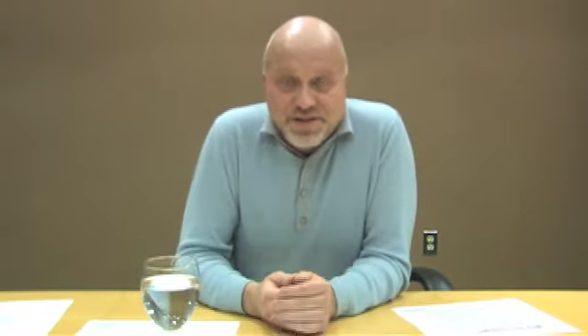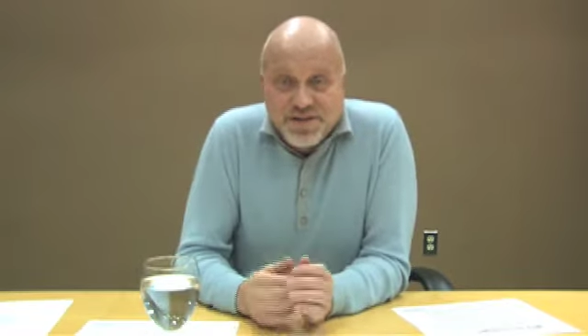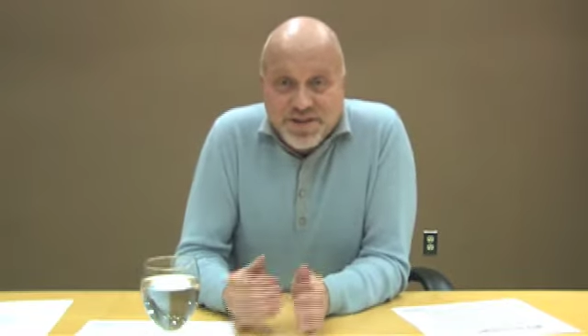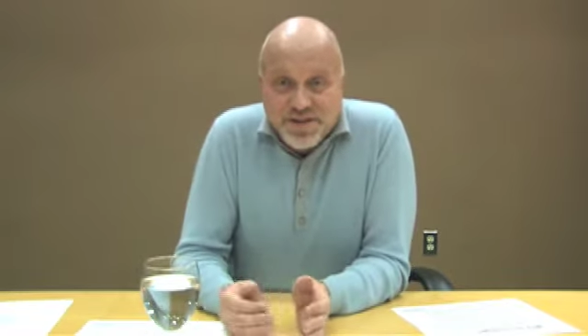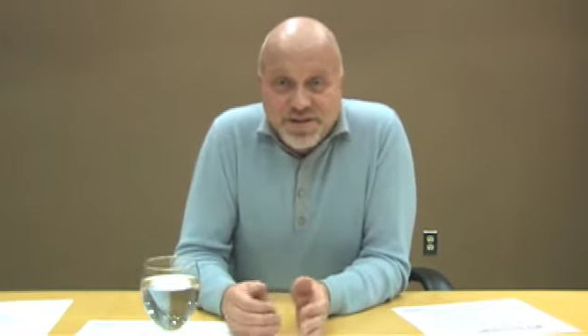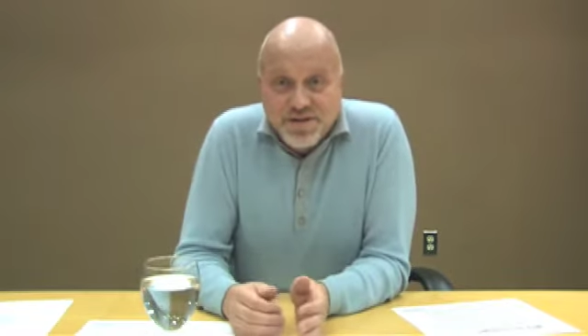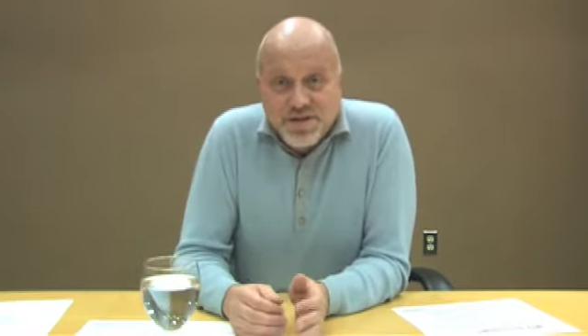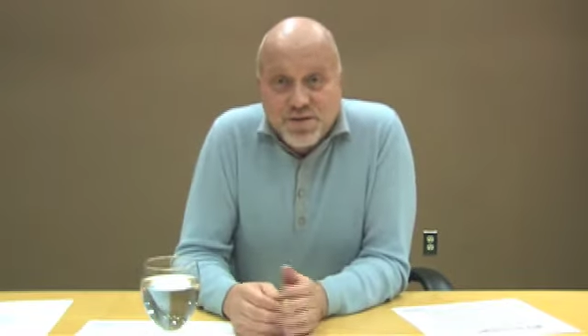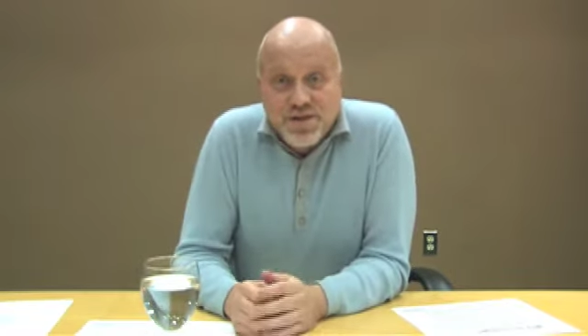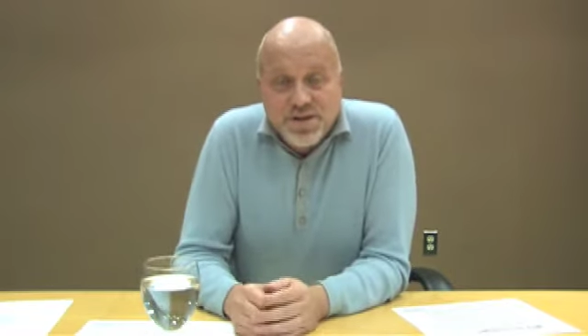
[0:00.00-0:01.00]
and CDER
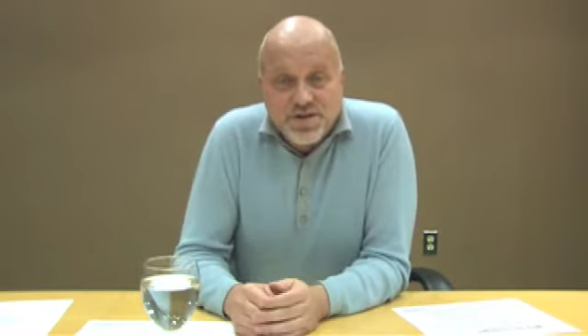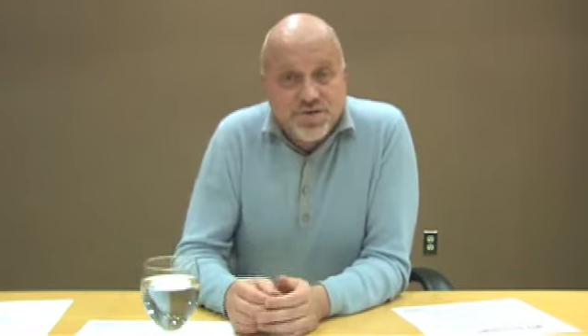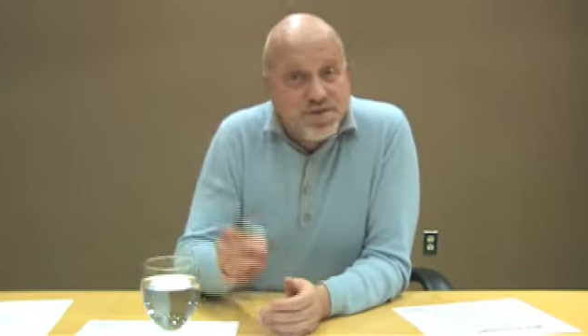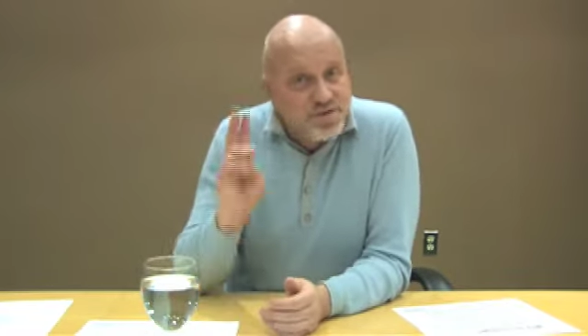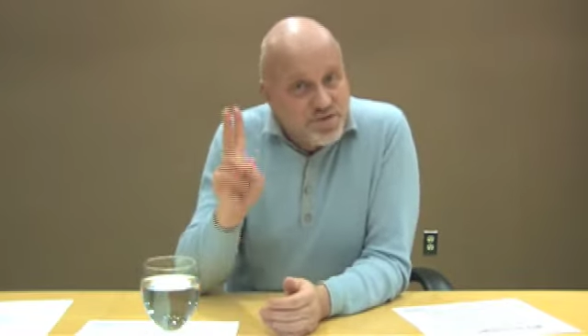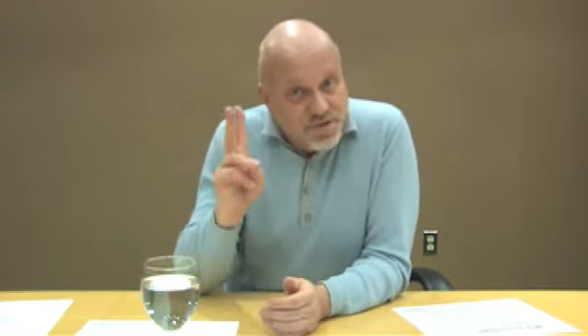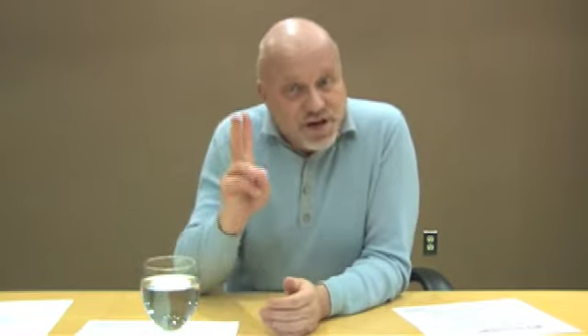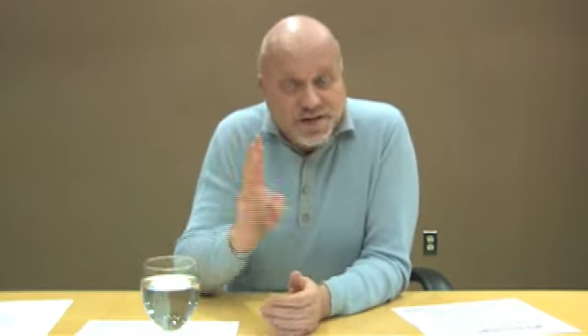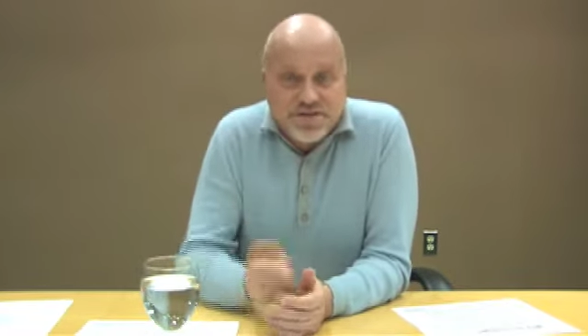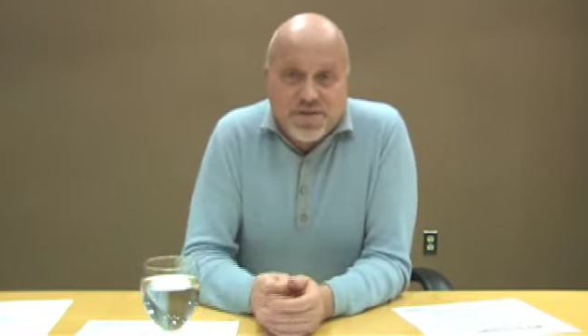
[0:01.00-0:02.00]
is only issuing two
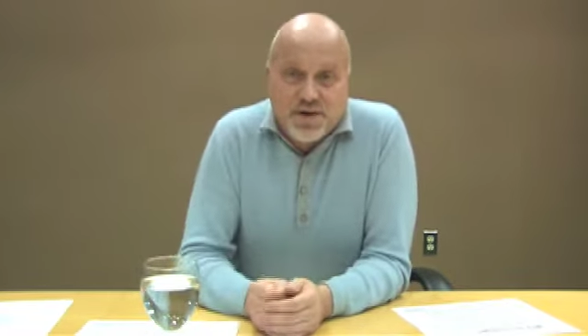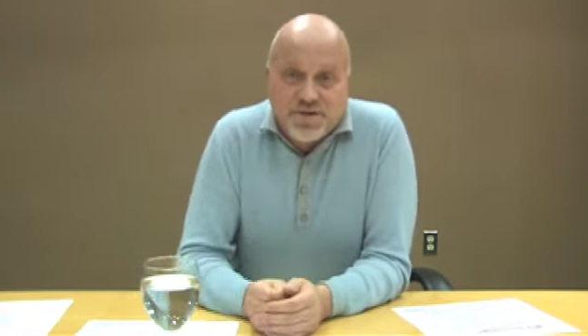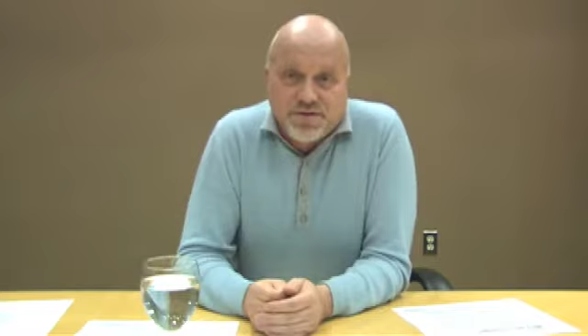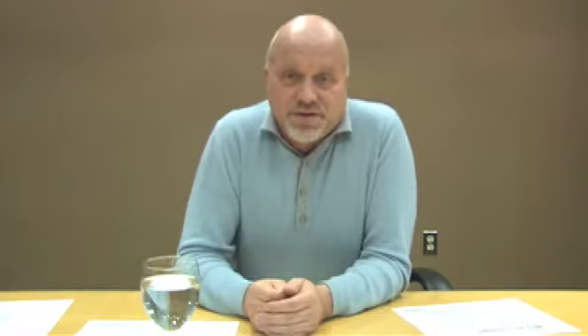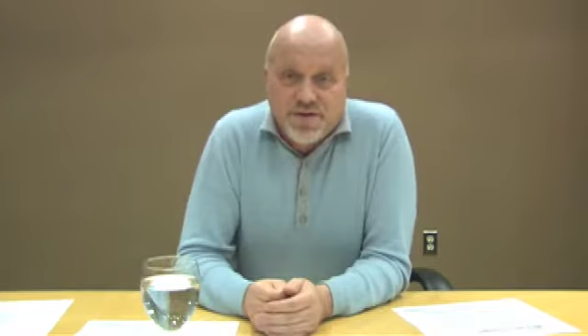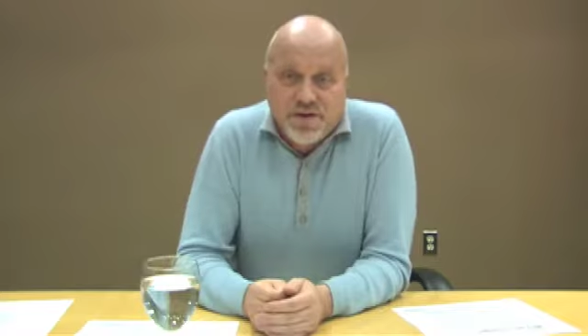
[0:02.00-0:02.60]
kinds of letters.